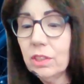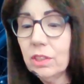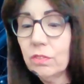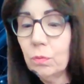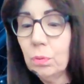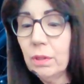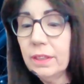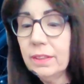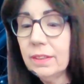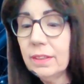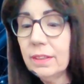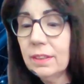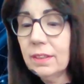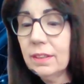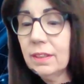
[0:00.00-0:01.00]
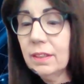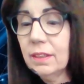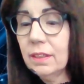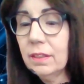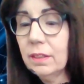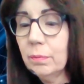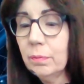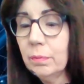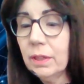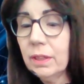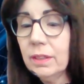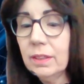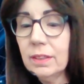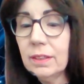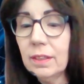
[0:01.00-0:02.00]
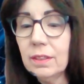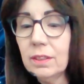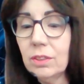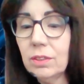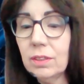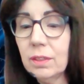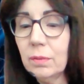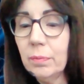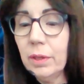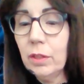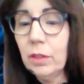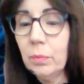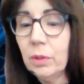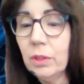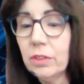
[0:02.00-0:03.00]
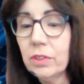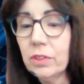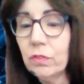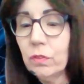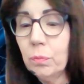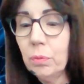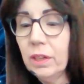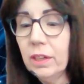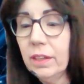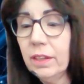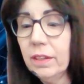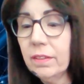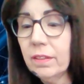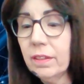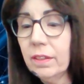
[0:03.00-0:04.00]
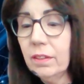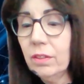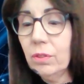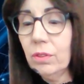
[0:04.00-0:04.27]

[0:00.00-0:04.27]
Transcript: for brain sensing and combining sensors and biomarkers for brain health and